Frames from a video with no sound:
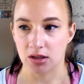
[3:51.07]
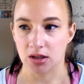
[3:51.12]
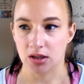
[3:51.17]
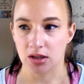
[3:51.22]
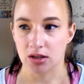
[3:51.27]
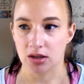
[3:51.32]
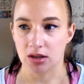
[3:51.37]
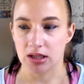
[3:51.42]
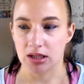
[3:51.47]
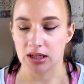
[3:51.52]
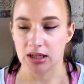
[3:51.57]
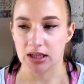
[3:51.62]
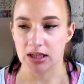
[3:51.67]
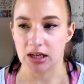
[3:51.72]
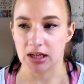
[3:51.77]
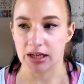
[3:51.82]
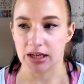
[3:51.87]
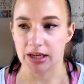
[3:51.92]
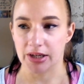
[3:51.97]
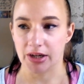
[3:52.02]
then a
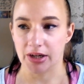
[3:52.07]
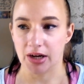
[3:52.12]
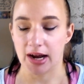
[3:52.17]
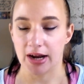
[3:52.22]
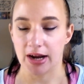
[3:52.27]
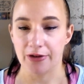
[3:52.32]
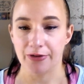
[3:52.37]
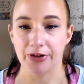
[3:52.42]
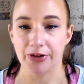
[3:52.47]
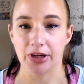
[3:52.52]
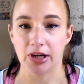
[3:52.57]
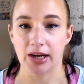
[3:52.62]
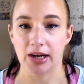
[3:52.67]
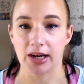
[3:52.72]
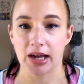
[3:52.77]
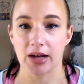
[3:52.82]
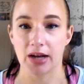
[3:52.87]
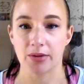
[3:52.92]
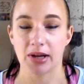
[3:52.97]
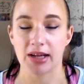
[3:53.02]
year after I
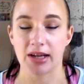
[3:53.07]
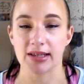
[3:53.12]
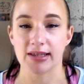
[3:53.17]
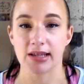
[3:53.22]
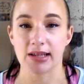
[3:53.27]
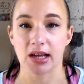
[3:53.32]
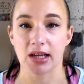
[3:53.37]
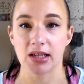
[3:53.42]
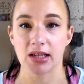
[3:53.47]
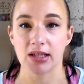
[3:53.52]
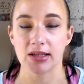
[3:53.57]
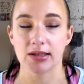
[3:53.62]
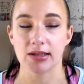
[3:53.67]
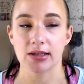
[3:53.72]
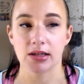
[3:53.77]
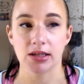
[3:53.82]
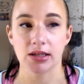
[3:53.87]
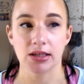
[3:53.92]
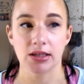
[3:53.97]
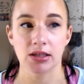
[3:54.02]
had my second
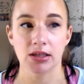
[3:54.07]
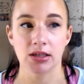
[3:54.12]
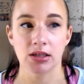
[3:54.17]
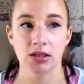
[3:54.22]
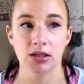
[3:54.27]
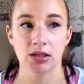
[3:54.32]
son,